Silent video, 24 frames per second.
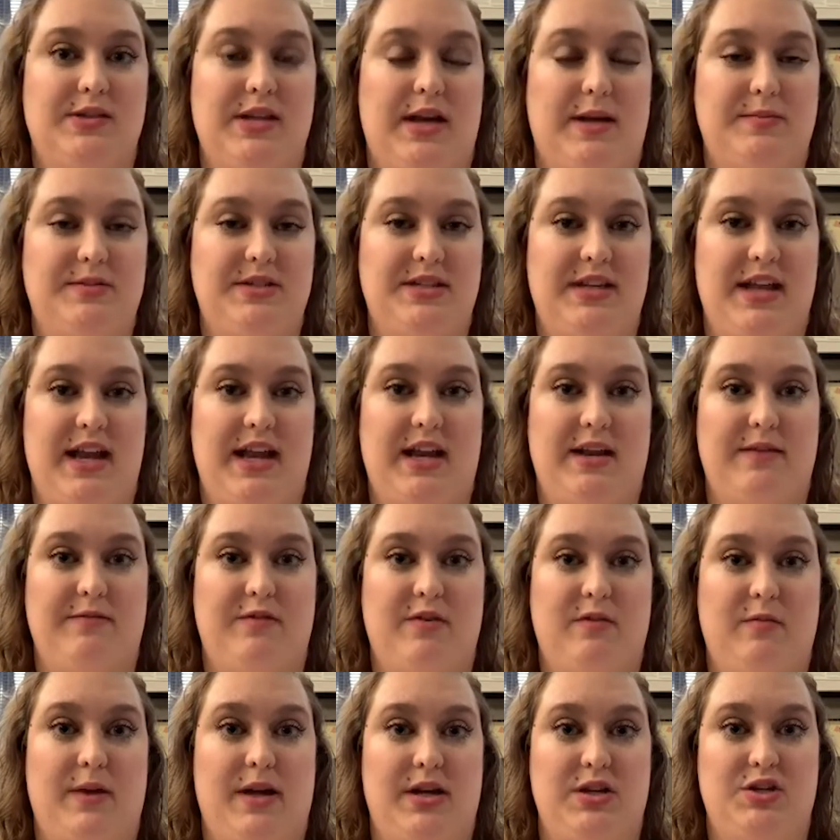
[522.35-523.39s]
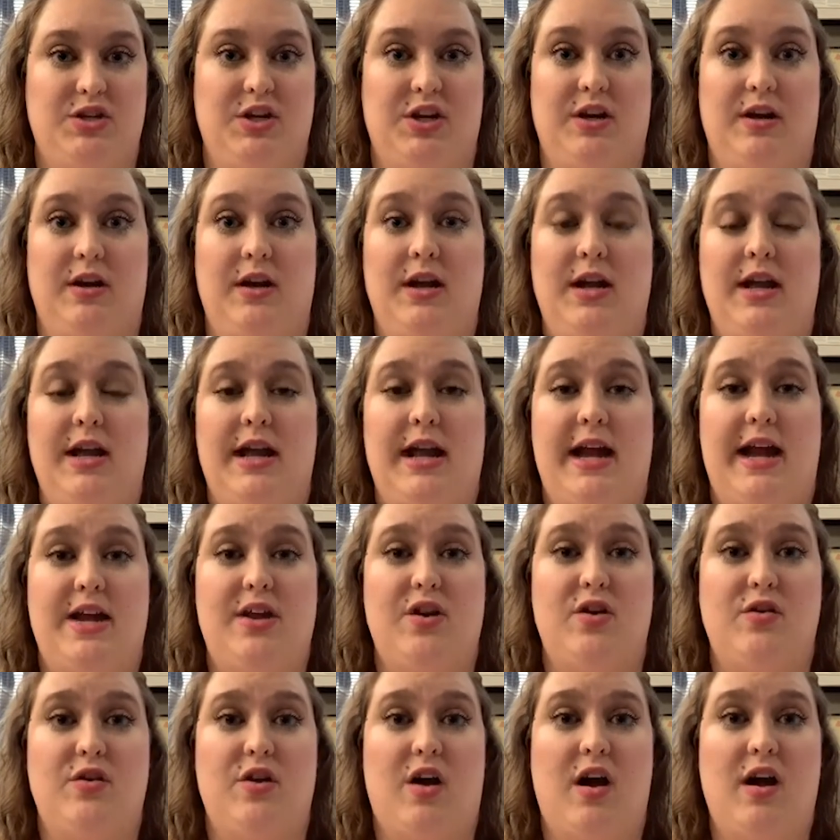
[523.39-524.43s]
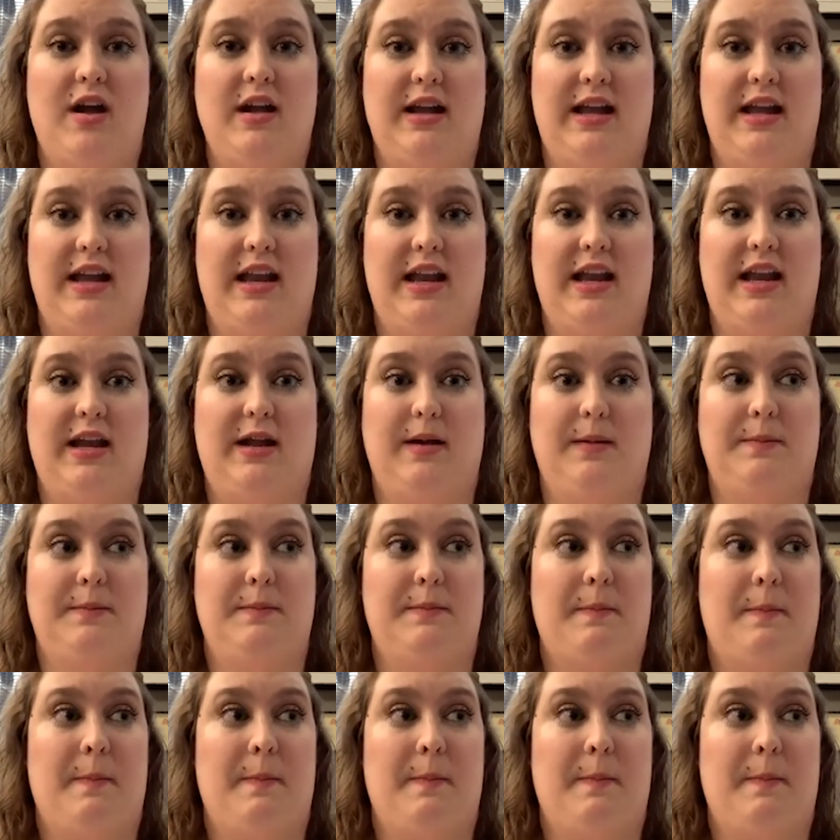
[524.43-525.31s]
up-to-date information and you're not getting